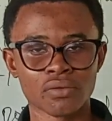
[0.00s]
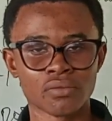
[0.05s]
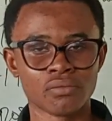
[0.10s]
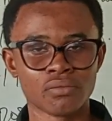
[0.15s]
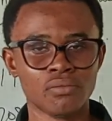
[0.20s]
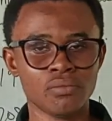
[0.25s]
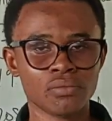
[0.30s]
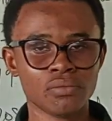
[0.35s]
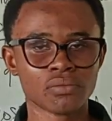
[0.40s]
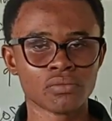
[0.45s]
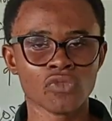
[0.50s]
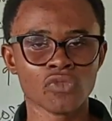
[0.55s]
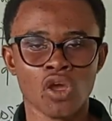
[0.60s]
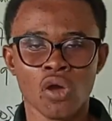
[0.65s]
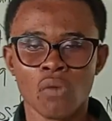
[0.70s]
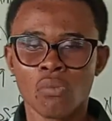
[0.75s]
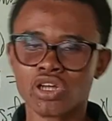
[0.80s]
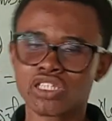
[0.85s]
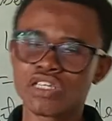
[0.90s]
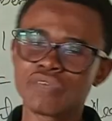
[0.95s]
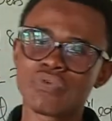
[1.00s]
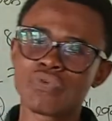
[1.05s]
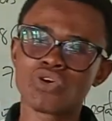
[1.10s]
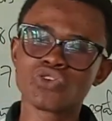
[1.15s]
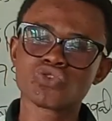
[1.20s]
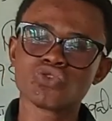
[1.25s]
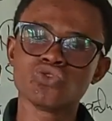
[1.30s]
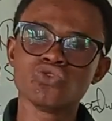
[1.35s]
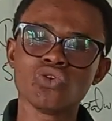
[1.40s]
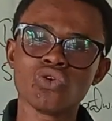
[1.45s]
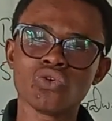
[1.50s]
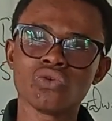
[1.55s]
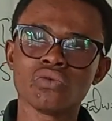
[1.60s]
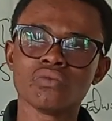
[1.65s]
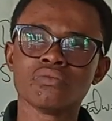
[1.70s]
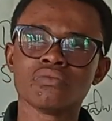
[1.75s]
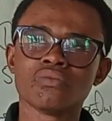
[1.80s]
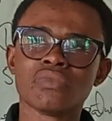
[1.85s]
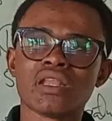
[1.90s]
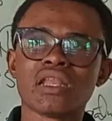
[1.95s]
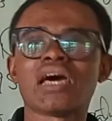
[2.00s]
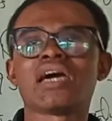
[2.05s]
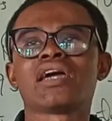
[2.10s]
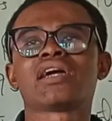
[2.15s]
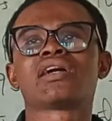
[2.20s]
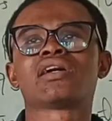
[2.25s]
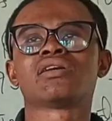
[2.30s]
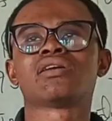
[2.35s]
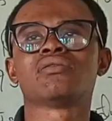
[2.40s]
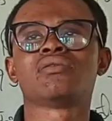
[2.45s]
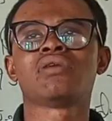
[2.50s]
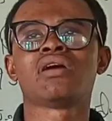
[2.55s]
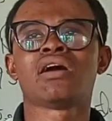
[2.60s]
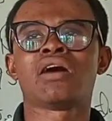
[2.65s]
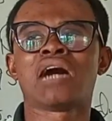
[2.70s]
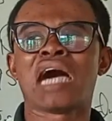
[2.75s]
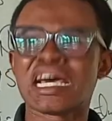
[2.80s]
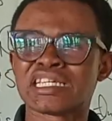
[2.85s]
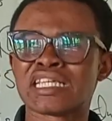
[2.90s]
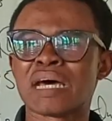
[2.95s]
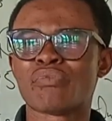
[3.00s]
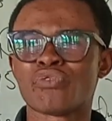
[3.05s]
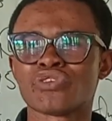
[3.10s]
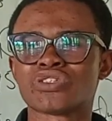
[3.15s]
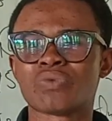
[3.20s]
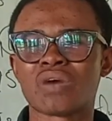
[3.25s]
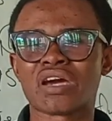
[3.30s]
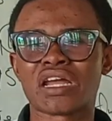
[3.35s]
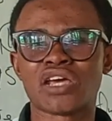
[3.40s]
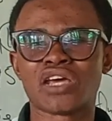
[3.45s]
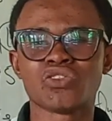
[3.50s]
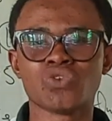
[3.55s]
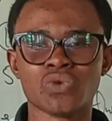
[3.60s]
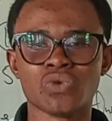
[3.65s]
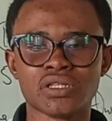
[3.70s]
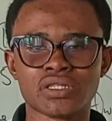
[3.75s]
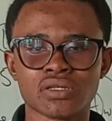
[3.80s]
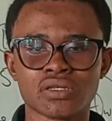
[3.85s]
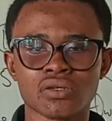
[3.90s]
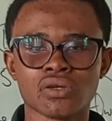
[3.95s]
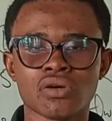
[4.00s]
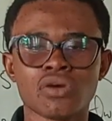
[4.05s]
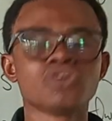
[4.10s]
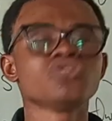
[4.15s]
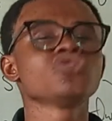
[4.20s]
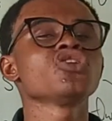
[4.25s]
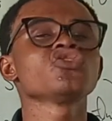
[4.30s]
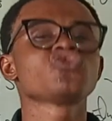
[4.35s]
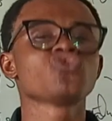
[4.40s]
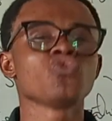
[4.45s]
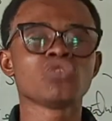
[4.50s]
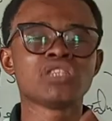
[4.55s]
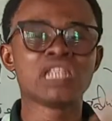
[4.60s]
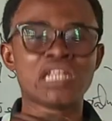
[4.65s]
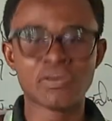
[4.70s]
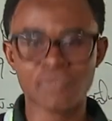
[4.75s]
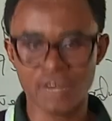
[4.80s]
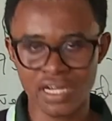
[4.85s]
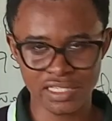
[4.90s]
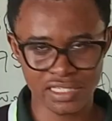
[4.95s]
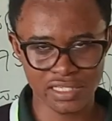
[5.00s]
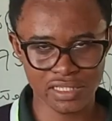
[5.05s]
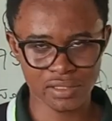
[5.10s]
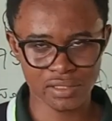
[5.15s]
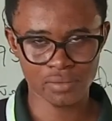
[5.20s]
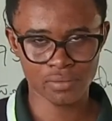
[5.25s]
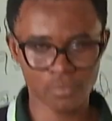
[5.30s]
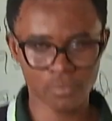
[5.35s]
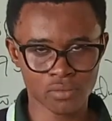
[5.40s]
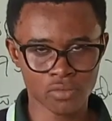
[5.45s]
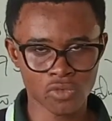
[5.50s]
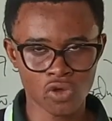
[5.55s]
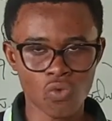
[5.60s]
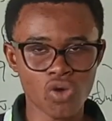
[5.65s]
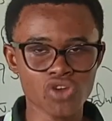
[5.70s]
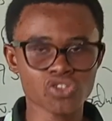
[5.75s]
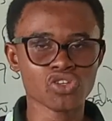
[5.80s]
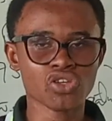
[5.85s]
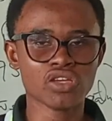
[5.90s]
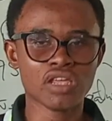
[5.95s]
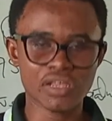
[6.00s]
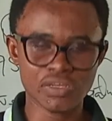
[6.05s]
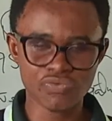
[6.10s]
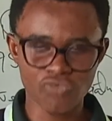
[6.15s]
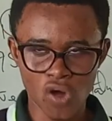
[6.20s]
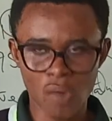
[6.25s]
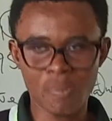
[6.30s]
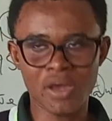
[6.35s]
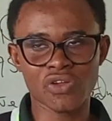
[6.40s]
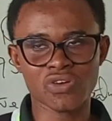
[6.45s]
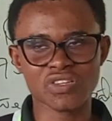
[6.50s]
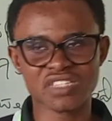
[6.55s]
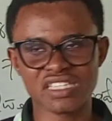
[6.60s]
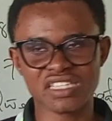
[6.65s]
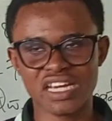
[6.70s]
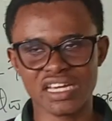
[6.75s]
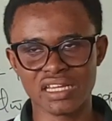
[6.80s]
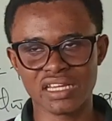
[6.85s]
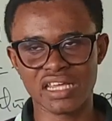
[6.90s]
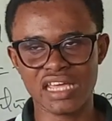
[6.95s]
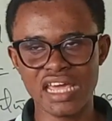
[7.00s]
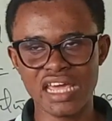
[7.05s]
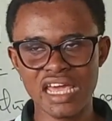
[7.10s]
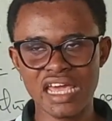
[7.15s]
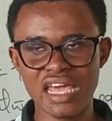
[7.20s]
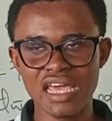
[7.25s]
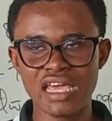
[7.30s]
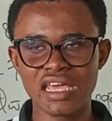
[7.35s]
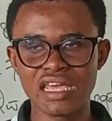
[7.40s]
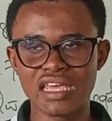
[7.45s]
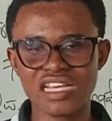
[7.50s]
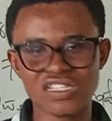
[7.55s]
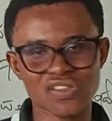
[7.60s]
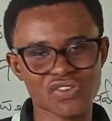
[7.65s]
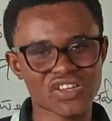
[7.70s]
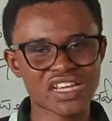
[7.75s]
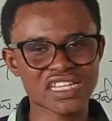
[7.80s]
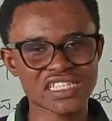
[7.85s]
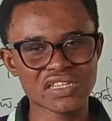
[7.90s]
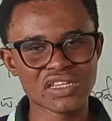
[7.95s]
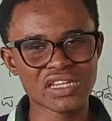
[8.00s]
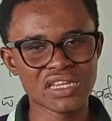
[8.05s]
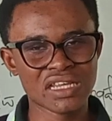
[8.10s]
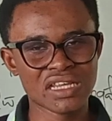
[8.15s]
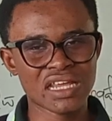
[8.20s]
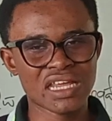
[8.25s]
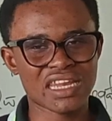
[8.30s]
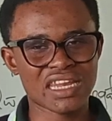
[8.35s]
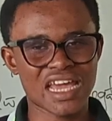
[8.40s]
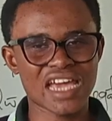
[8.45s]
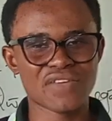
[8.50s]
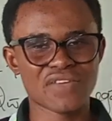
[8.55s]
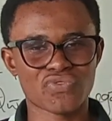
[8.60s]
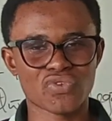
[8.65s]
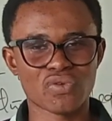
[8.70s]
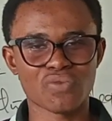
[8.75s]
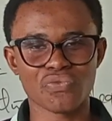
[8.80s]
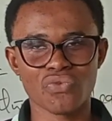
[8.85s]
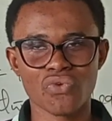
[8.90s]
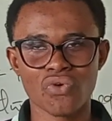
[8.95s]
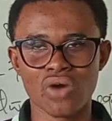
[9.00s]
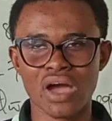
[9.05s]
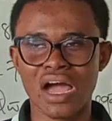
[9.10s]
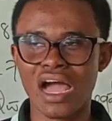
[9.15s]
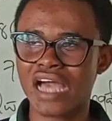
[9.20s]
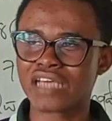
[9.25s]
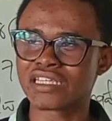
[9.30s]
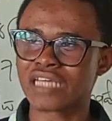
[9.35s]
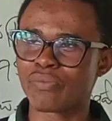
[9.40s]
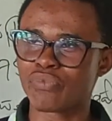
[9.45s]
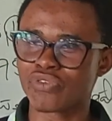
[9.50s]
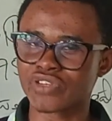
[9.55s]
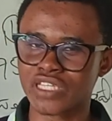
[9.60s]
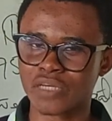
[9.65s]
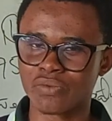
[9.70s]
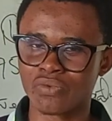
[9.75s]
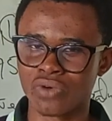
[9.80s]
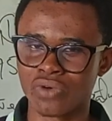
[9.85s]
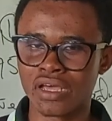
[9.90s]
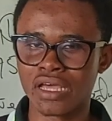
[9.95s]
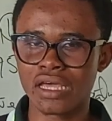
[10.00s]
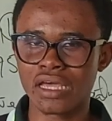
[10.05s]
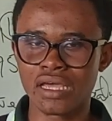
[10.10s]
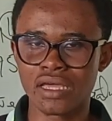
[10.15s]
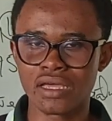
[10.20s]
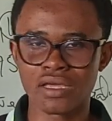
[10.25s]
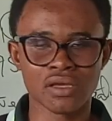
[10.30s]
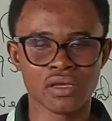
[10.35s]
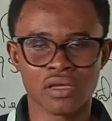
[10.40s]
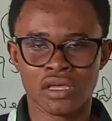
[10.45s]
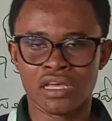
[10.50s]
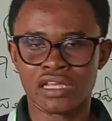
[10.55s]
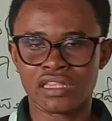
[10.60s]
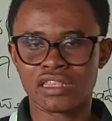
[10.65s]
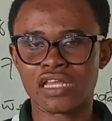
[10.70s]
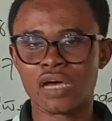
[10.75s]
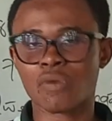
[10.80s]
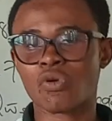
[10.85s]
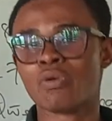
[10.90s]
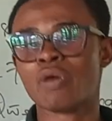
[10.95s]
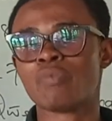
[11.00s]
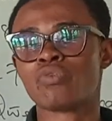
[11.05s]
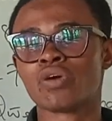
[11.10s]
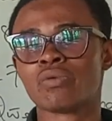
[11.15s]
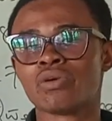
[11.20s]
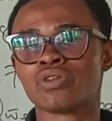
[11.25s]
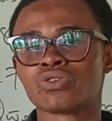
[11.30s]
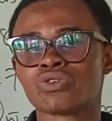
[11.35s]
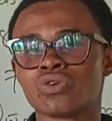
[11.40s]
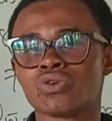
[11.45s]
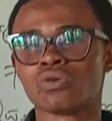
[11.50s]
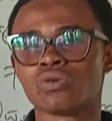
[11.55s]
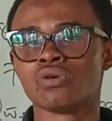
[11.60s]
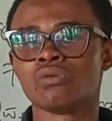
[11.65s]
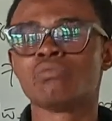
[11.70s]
But if you want to know, like, how is that possible? What can I do it? Just do the reverse. What's it? 4 minus 9. Hey, you're subtracting 9 from 4. How is that possible? Hey, that become a problem to you.